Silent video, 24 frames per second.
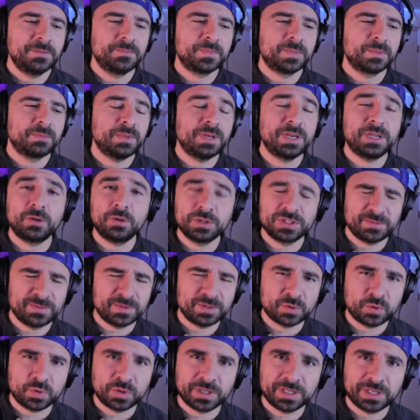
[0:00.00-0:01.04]
Many goals have been
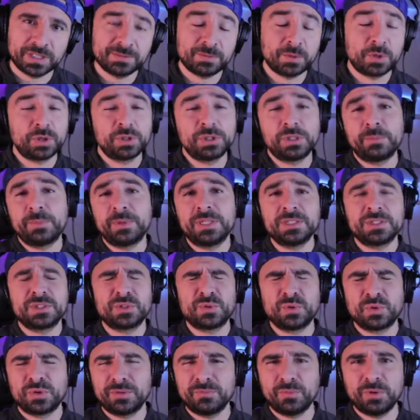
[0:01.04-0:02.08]
scored against them. Hertha Berlin
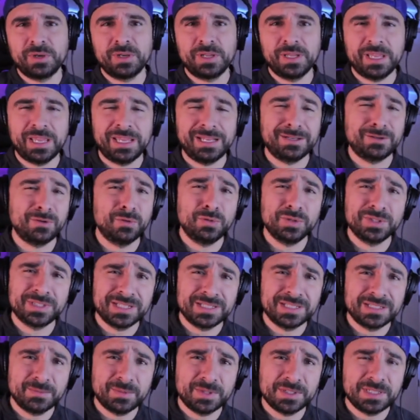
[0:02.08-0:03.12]
scored, what, 8 goals
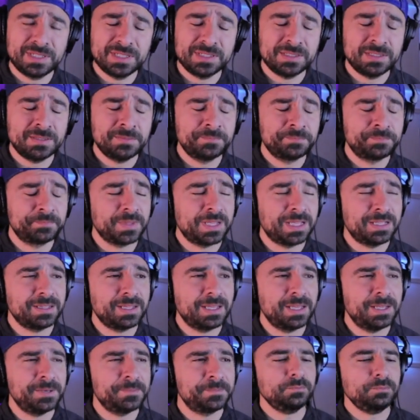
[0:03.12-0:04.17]
against them this season? Like
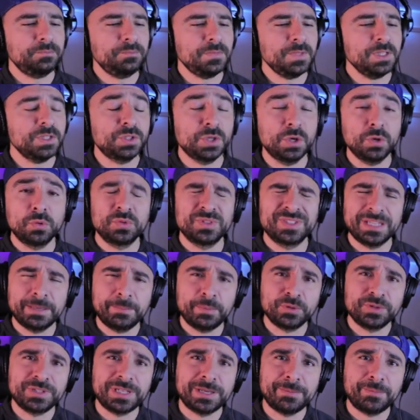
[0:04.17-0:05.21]
that? So,
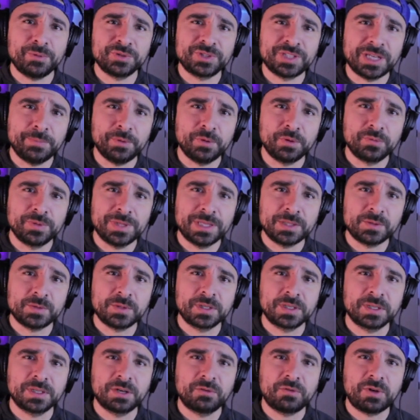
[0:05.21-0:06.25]
tempo, tempo, tempo. That's
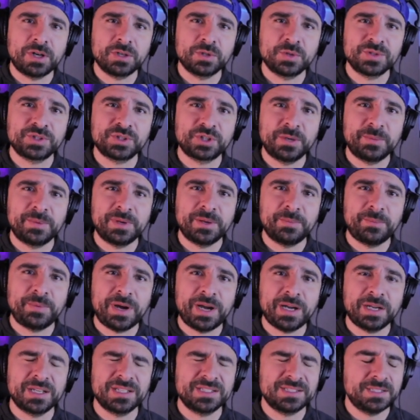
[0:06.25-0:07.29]
what Gerrard was screaming at
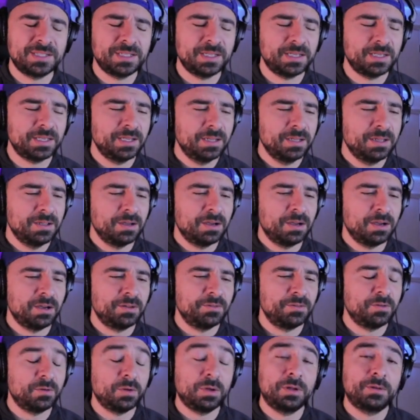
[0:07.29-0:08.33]
practice today,
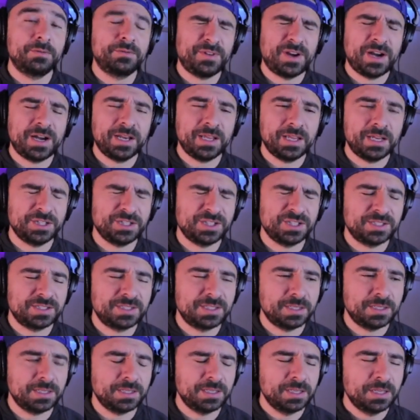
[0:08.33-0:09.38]
on Friday, I should
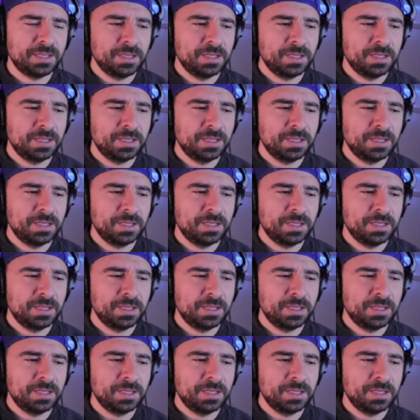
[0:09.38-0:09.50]
say.